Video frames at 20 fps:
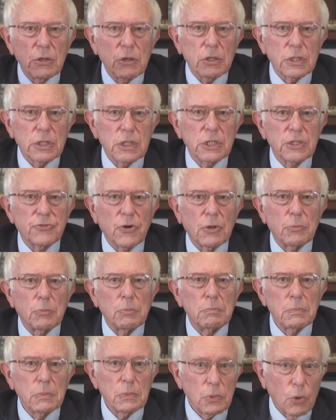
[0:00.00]
nurses
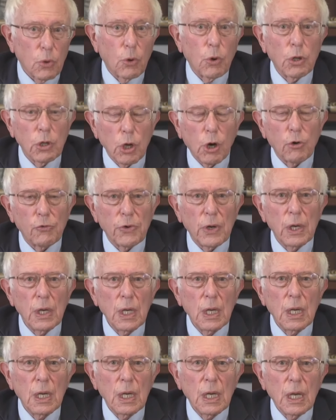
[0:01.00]
from all over
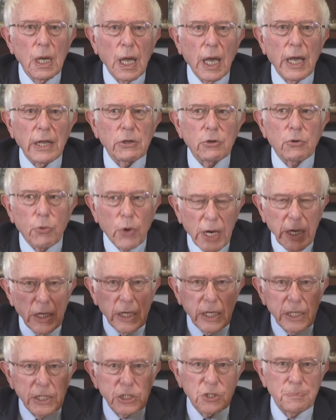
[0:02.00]
at great
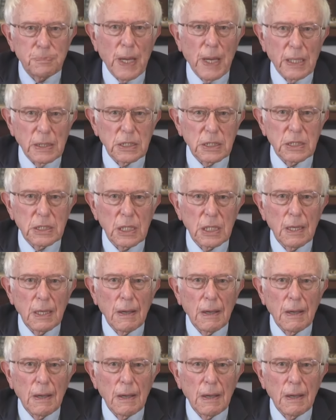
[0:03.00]
expense,